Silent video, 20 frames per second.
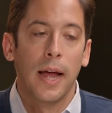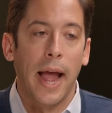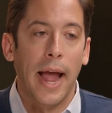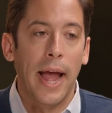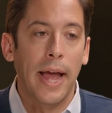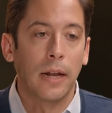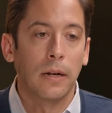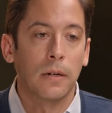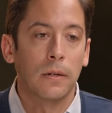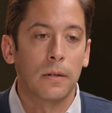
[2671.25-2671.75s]

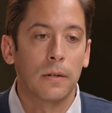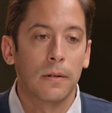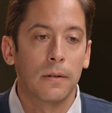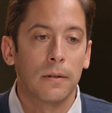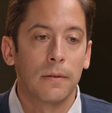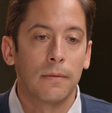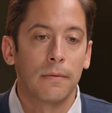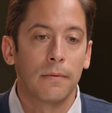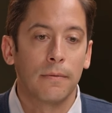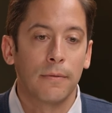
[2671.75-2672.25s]
And
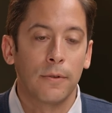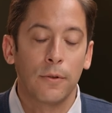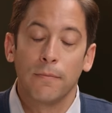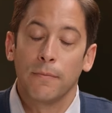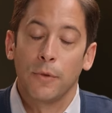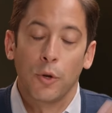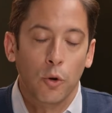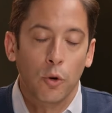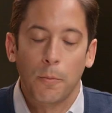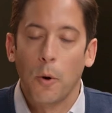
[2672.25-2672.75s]

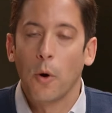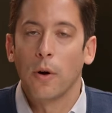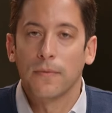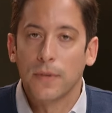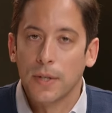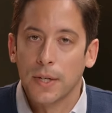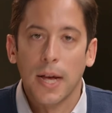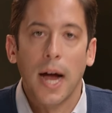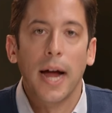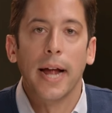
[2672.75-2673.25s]
you're part of
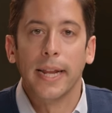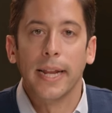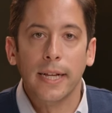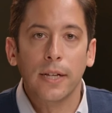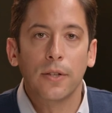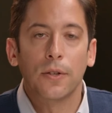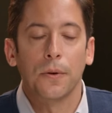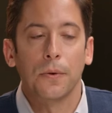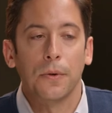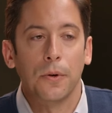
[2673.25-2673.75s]
society,
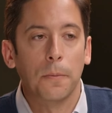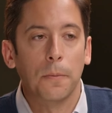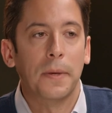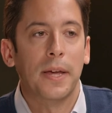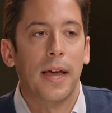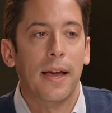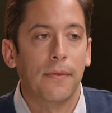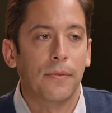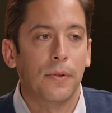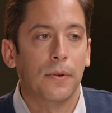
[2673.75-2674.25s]
so your
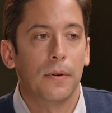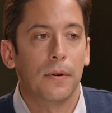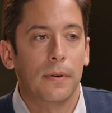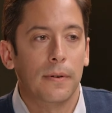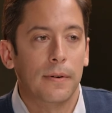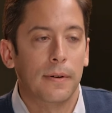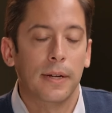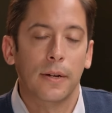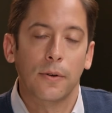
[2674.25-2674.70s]
behavior